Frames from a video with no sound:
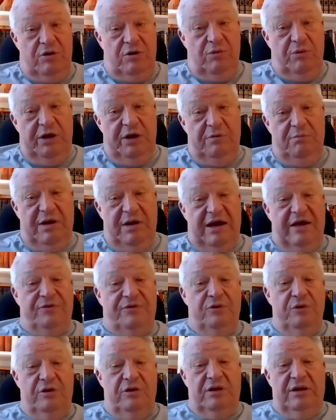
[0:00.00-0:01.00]
Go read
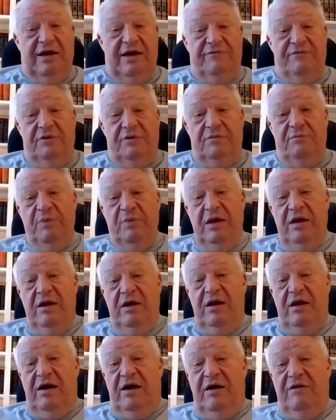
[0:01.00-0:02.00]
Matthew 11,
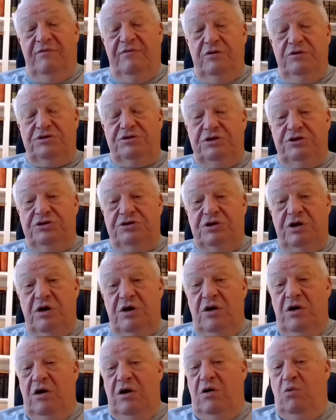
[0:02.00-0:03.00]
verses
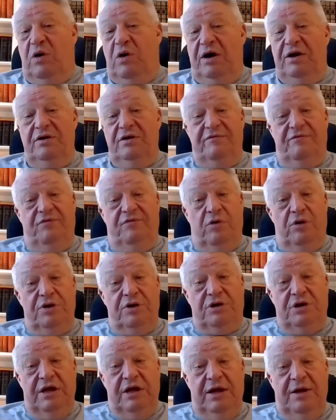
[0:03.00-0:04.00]
1 to
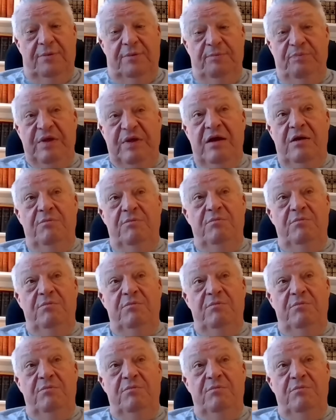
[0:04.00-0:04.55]
14.